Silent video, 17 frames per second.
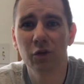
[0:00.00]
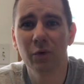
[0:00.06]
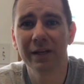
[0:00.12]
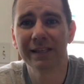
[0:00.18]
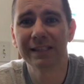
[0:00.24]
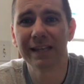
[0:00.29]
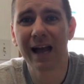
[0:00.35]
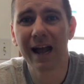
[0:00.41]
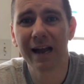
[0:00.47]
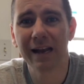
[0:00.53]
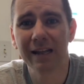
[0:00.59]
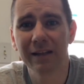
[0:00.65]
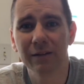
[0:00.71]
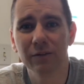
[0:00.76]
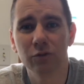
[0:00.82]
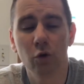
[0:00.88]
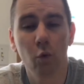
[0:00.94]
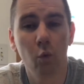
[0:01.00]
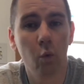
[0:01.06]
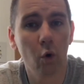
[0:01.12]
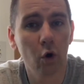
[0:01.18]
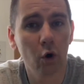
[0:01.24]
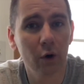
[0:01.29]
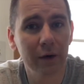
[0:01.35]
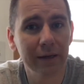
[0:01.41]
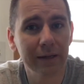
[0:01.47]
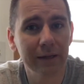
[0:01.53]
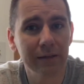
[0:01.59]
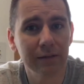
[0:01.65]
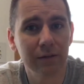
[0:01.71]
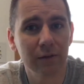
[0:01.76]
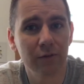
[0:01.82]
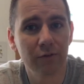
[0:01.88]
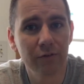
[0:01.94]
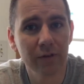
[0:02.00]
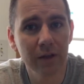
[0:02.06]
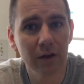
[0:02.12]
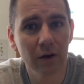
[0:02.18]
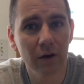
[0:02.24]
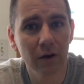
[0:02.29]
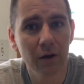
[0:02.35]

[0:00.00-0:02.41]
anxiety, to worry, to fear,